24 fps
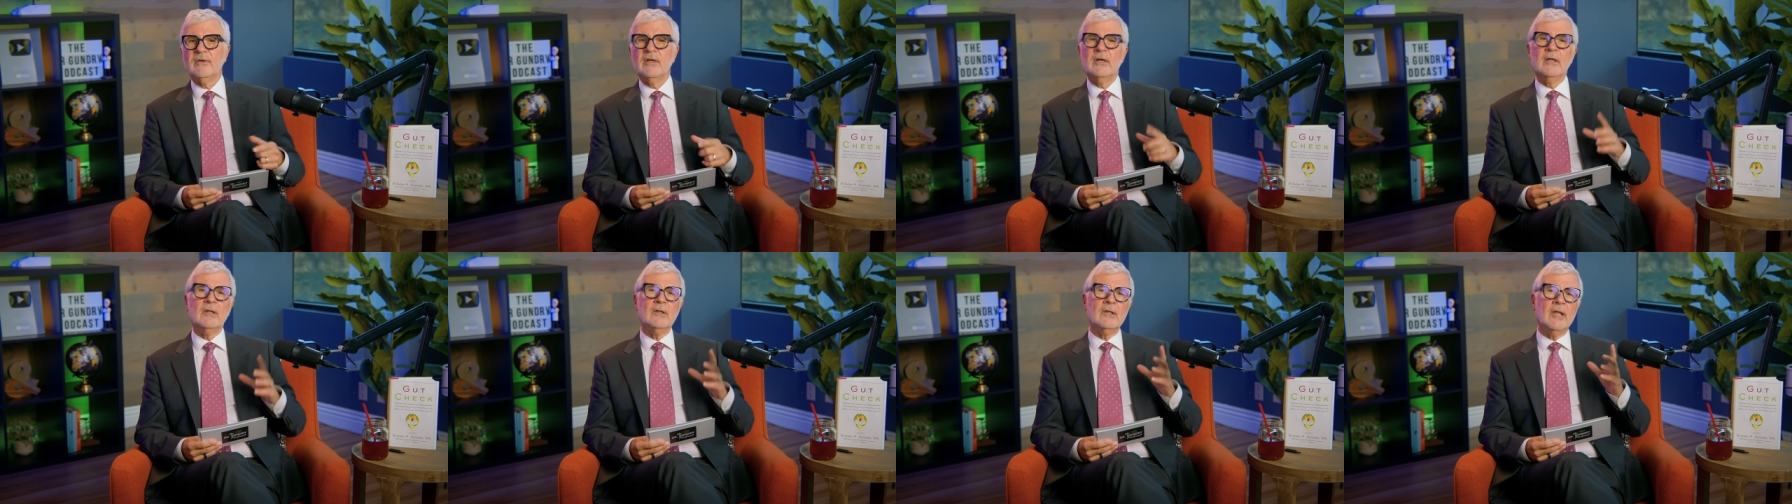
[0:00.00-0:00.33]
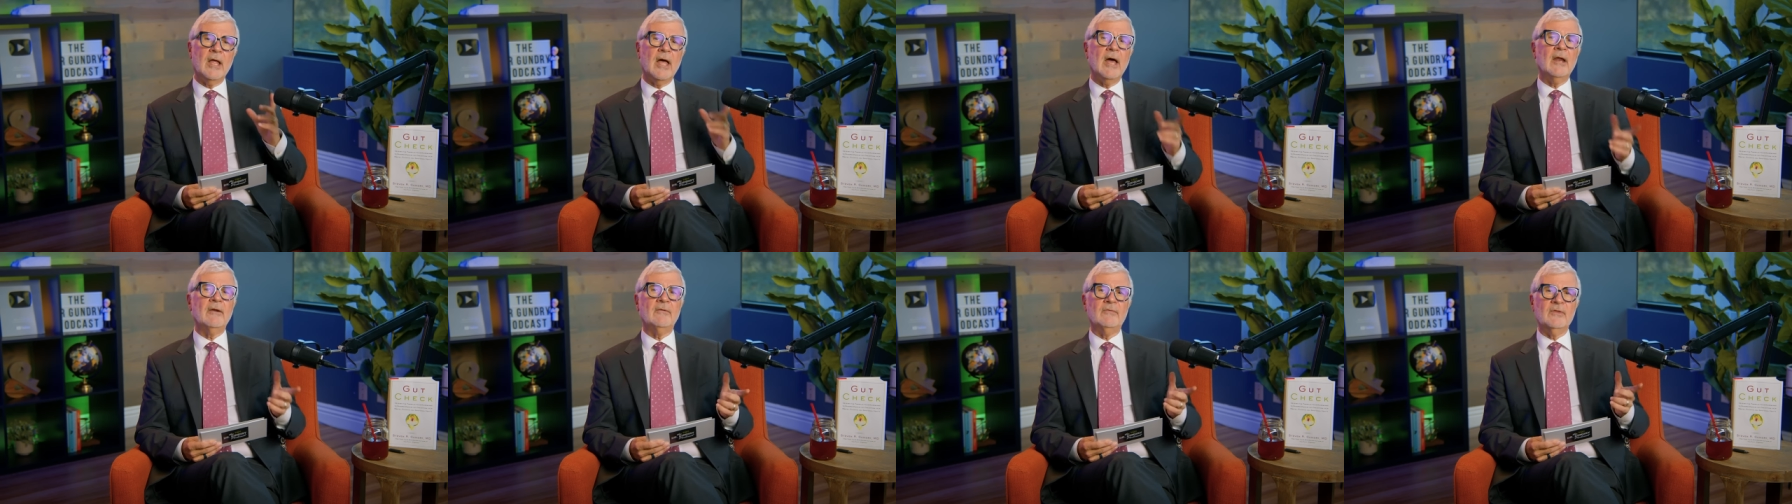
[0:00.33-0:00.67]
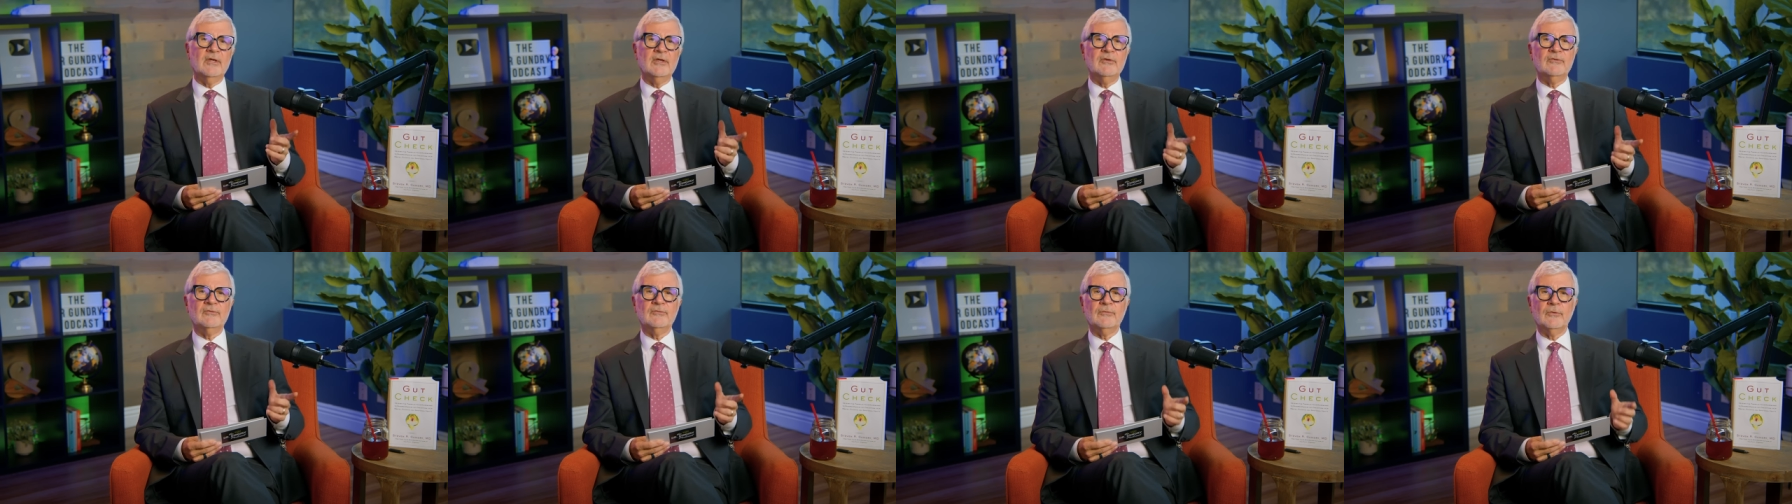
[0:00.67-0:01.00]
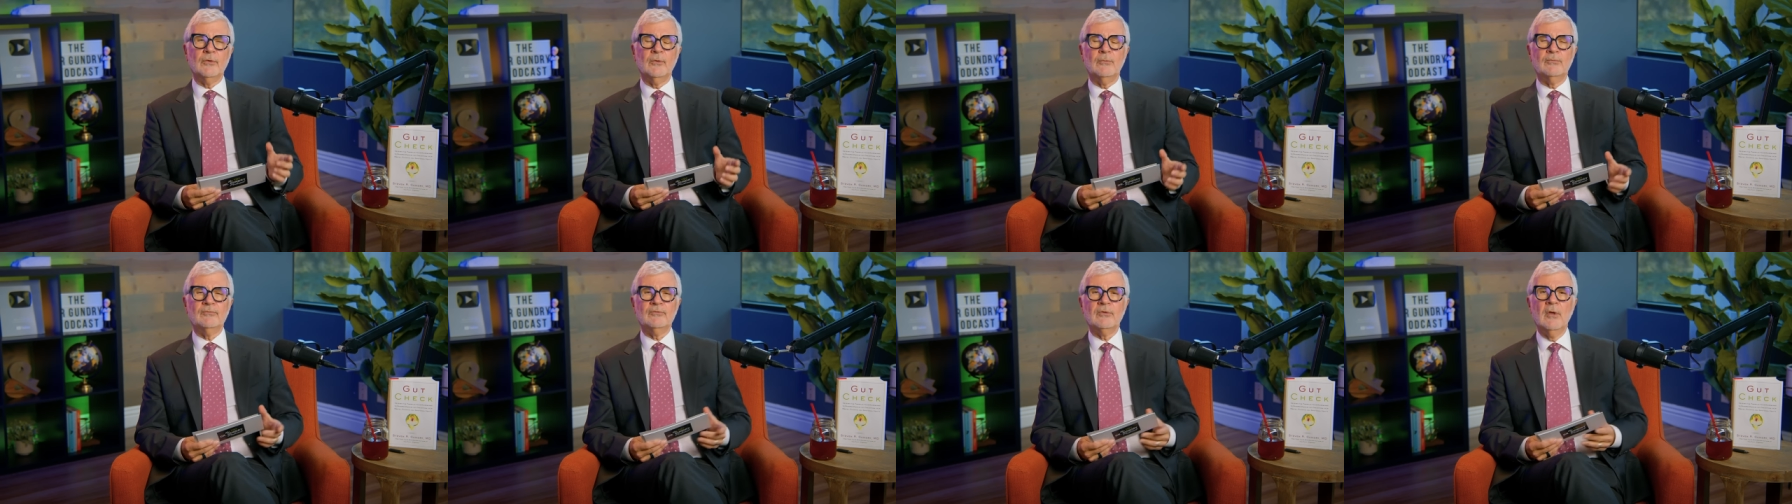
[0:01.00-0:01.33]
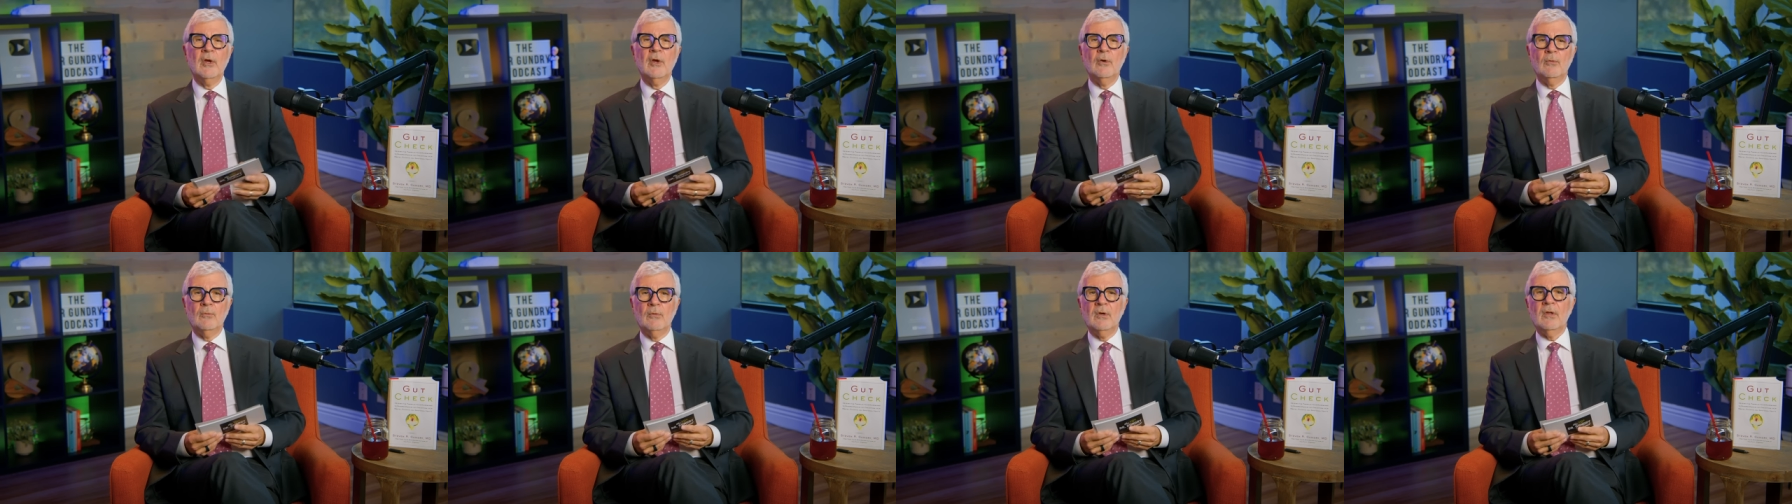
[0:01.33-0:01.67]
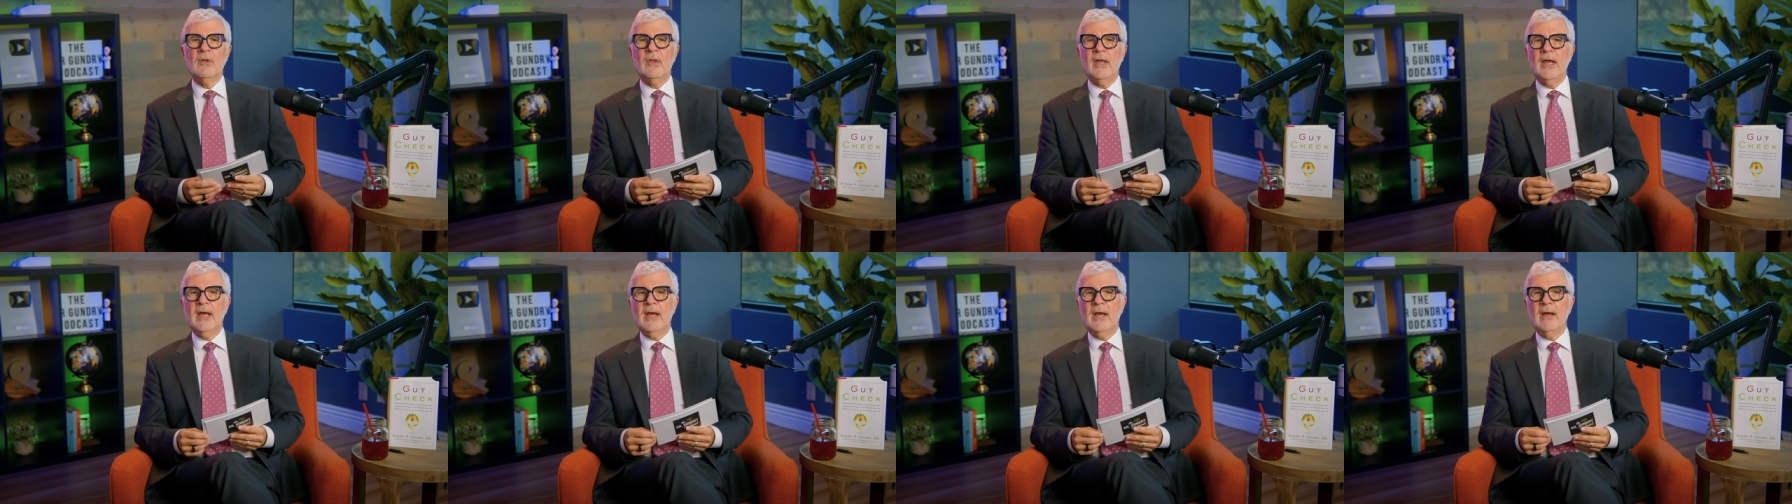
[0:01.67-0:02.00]
And a lot of these soups
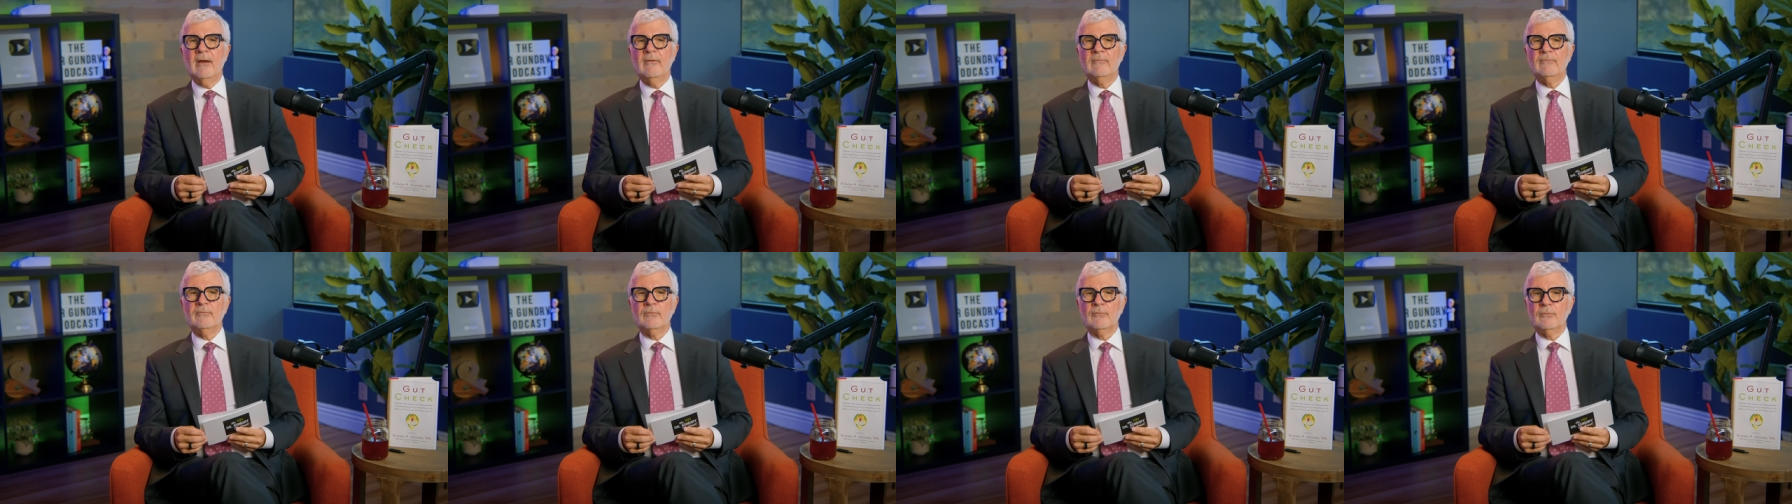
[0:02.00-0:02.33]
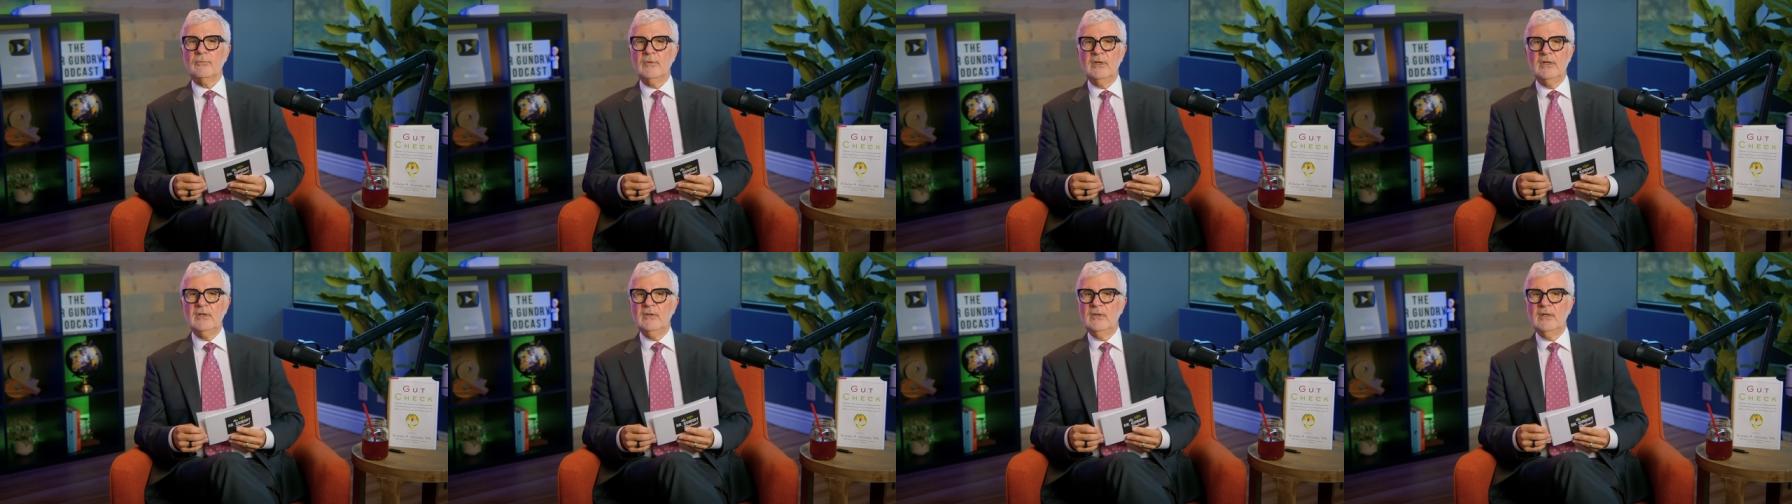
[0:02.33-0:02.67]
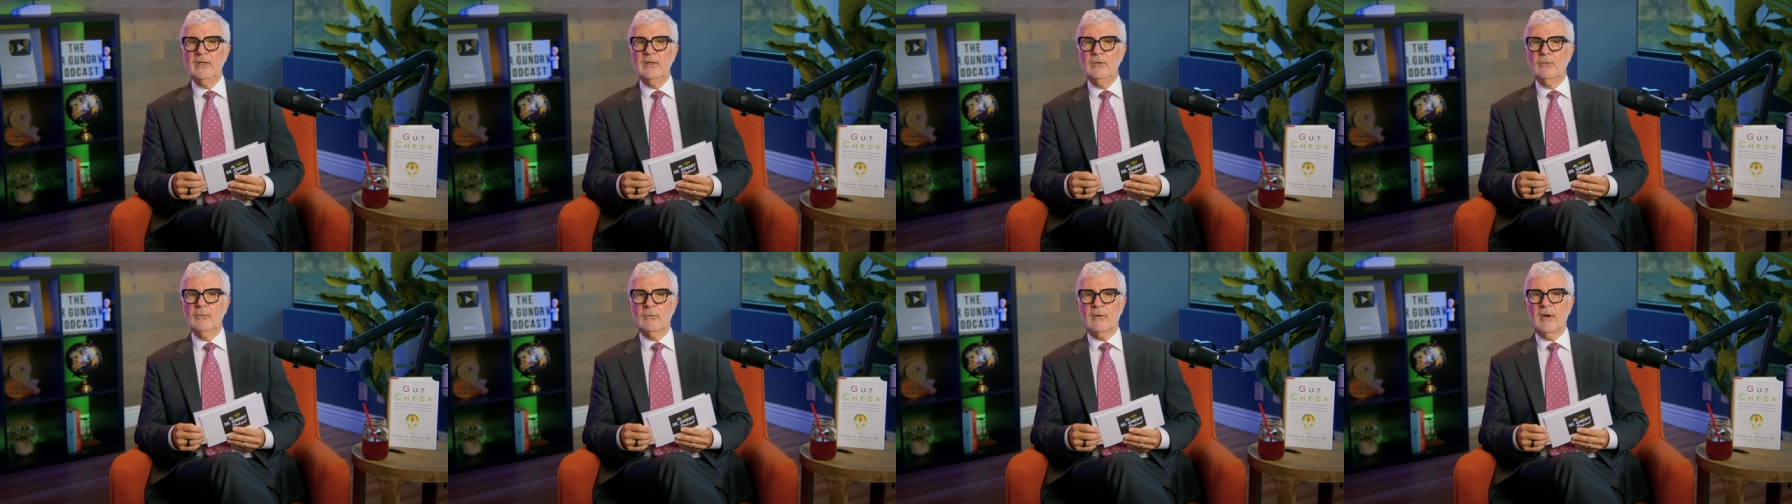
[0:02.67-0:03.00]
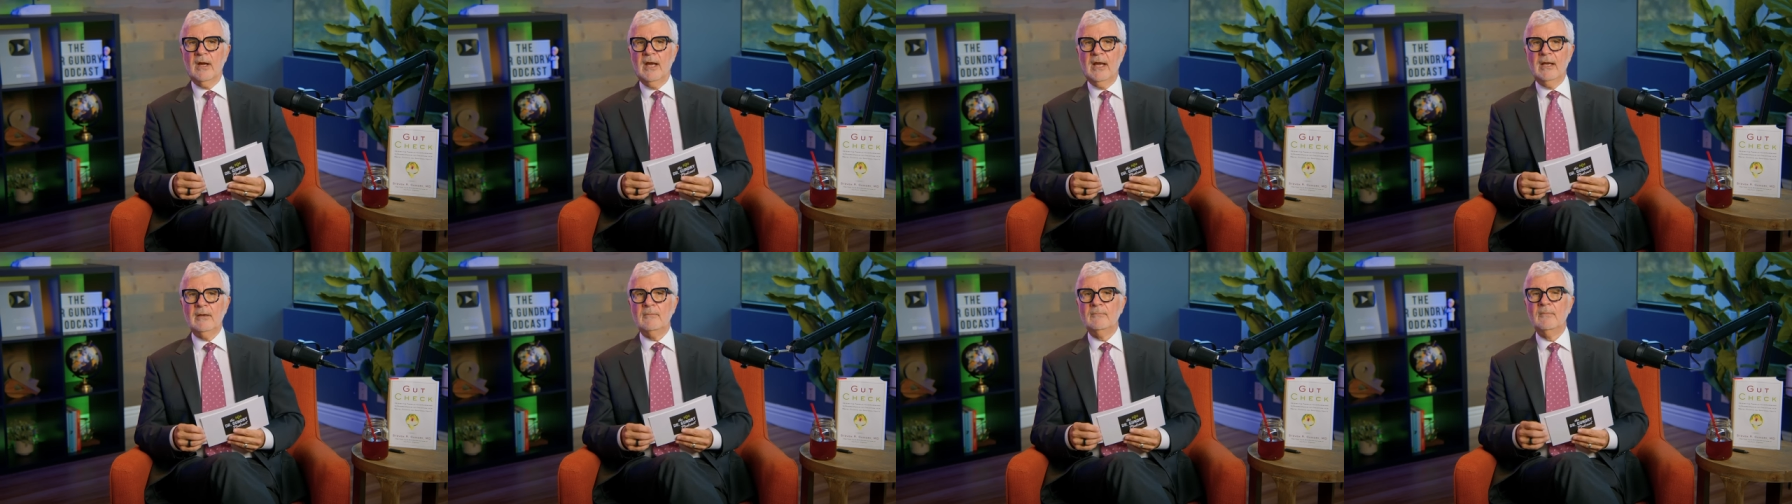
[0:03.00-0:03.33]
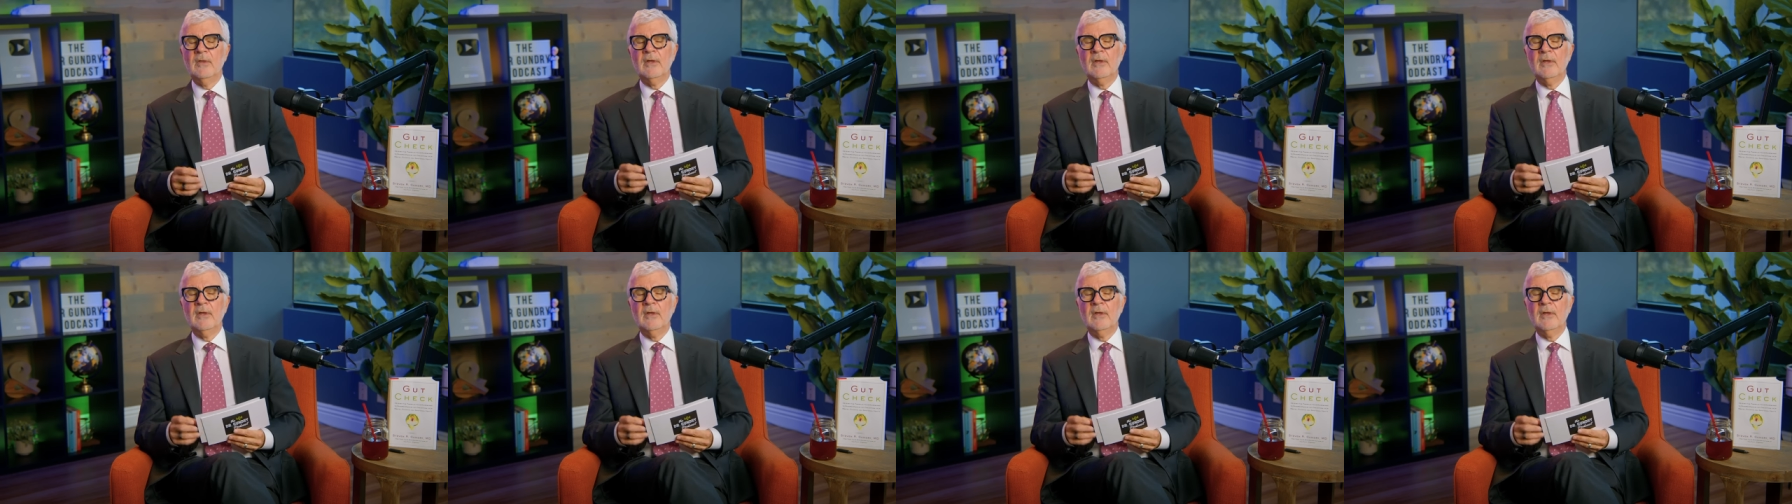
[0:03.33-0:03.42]
will have really great